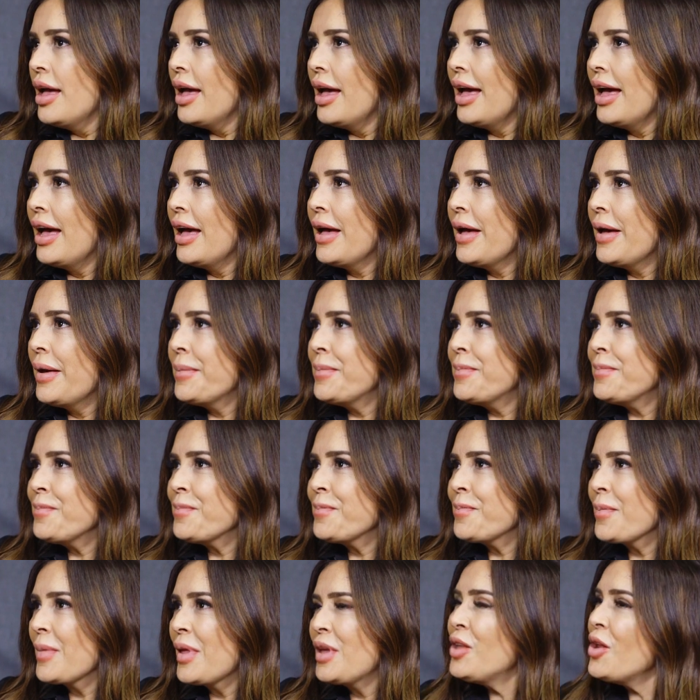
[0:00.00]
You
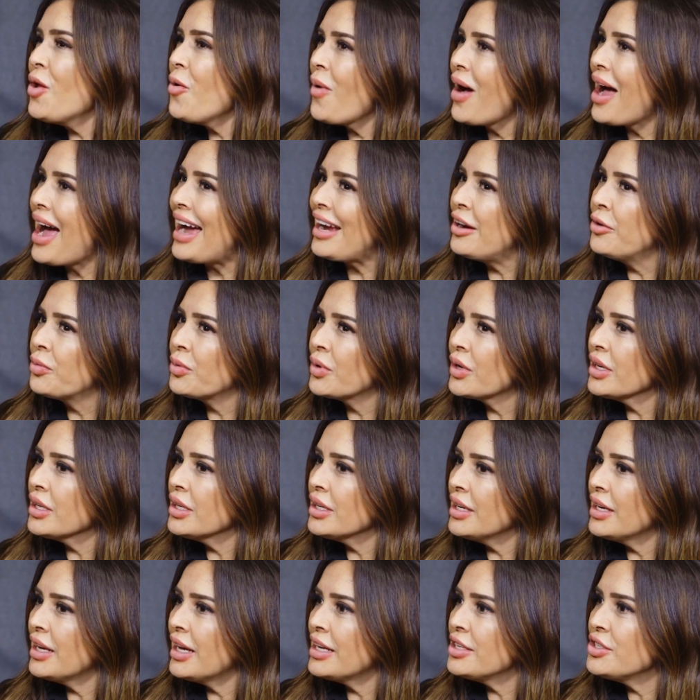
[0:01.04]
know what? I
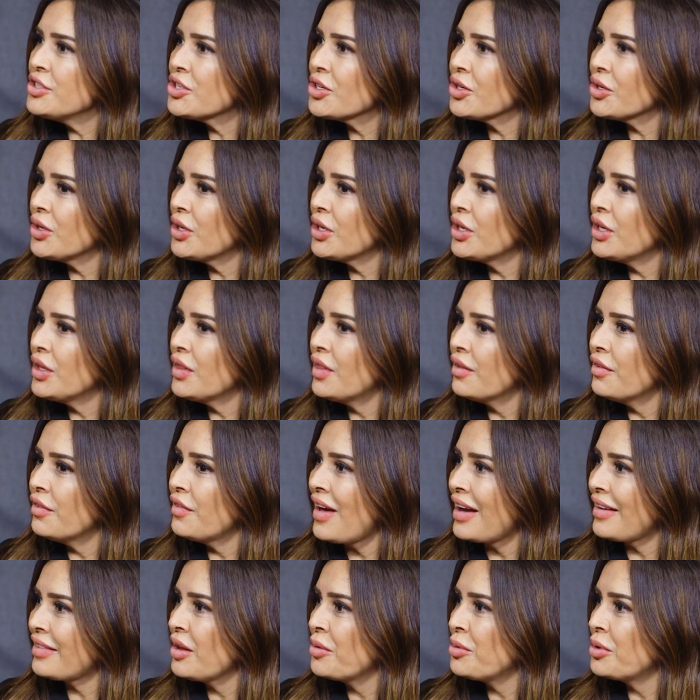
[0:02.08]
really enjoy the
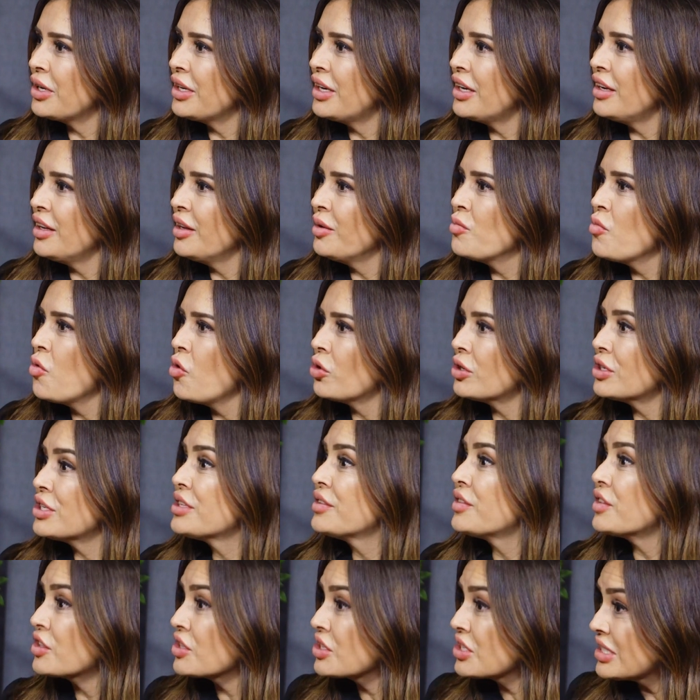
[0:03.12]
fact that we're getting more
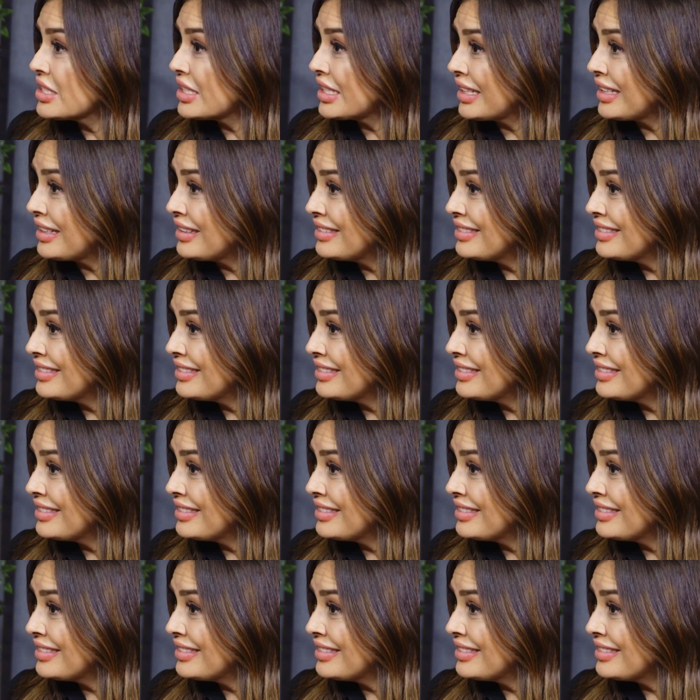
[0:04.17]
diversity.